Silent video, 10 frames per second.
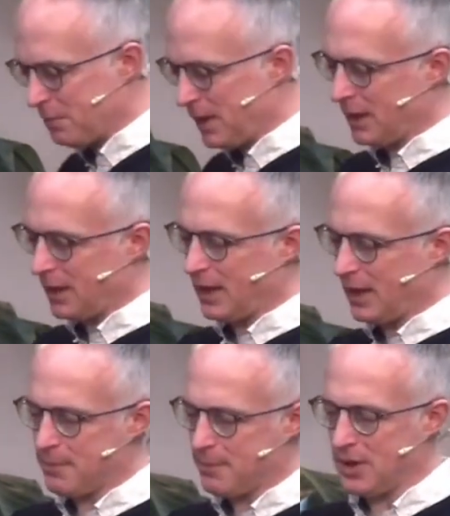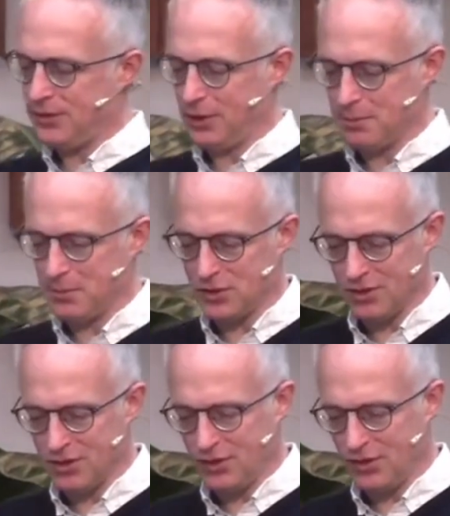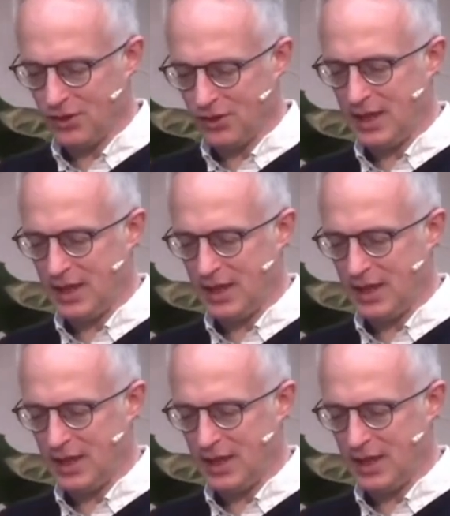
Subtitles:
being a collaborating majority